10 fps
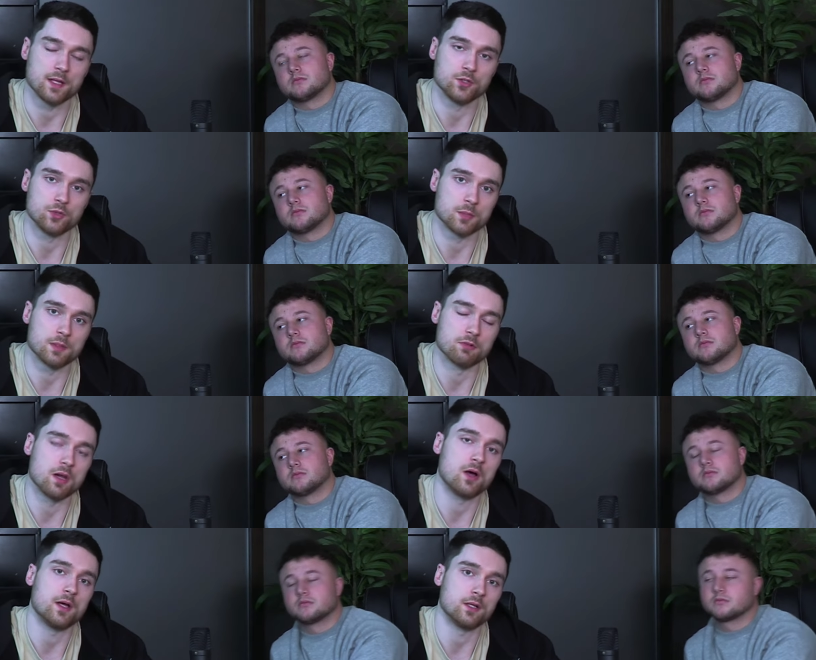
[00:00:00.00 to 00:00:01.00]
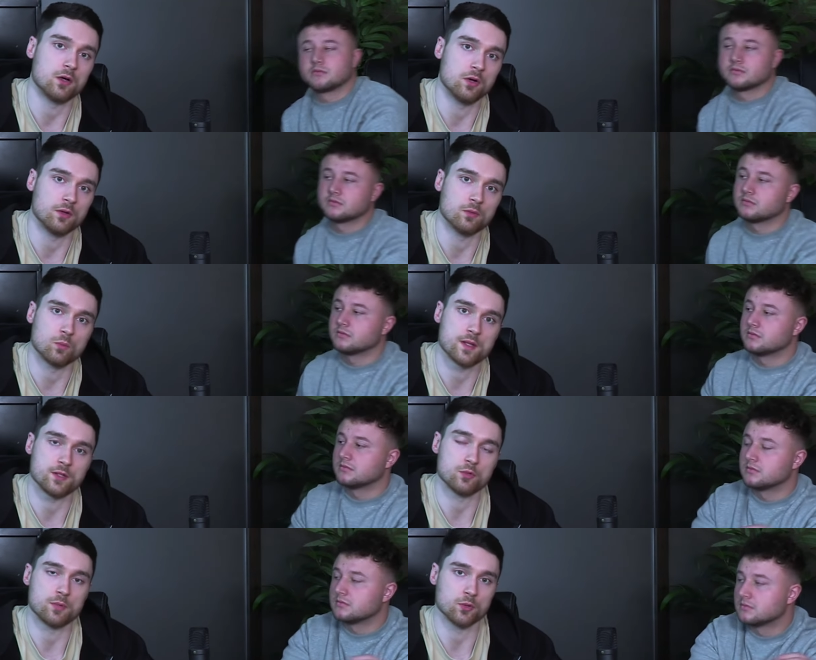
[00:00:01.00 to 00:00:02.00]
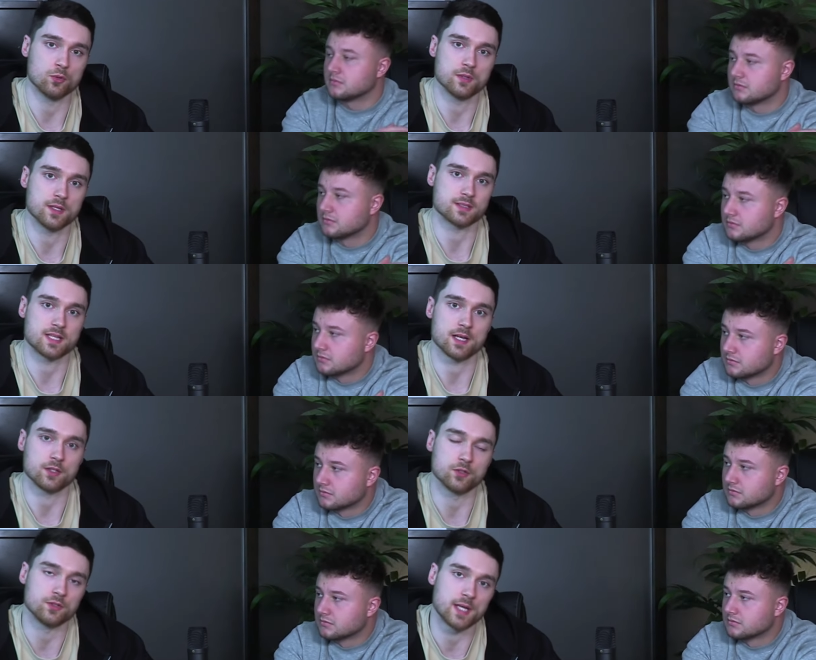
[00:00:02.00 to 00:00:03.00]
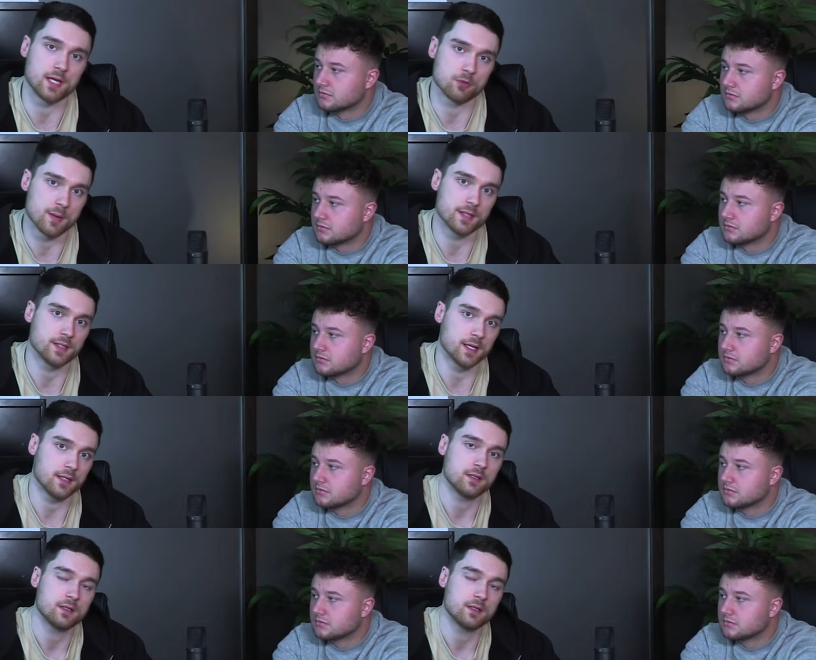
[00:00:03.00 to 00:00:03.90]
Speaker 1: and you're going to be relying on whether your model has had a good day or a bad day,